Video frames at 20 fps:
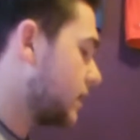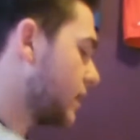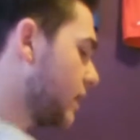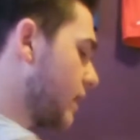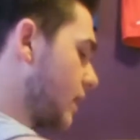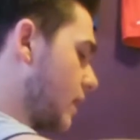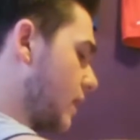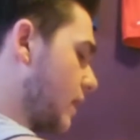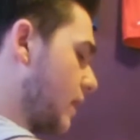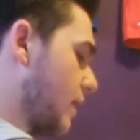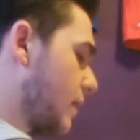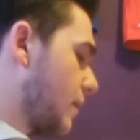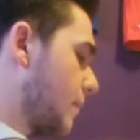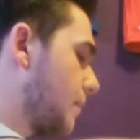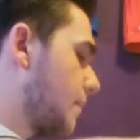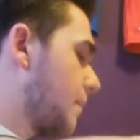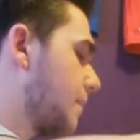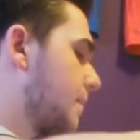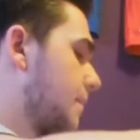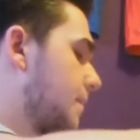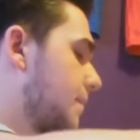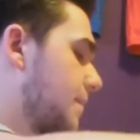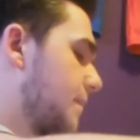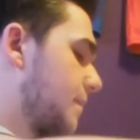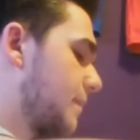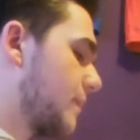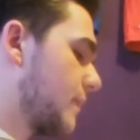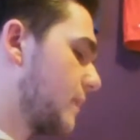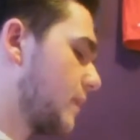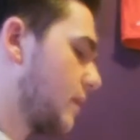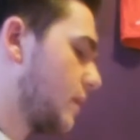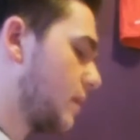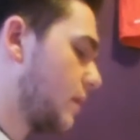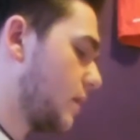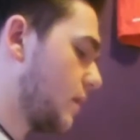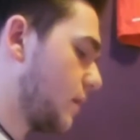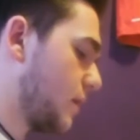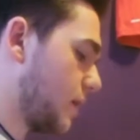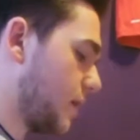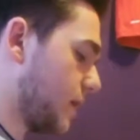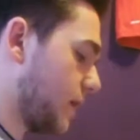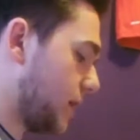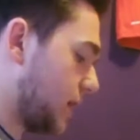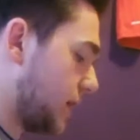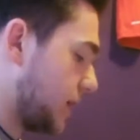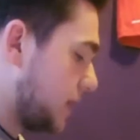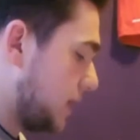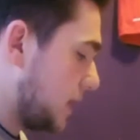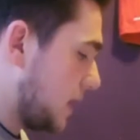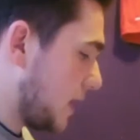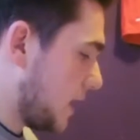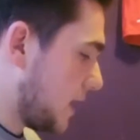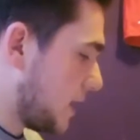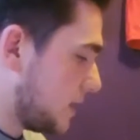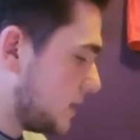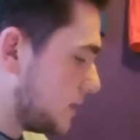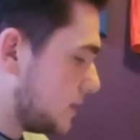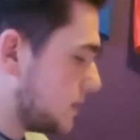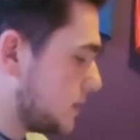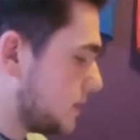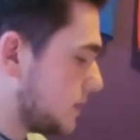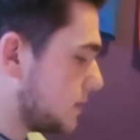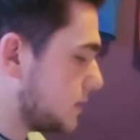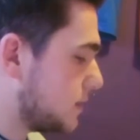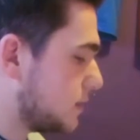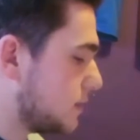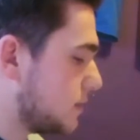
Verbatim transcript: Um, I guess.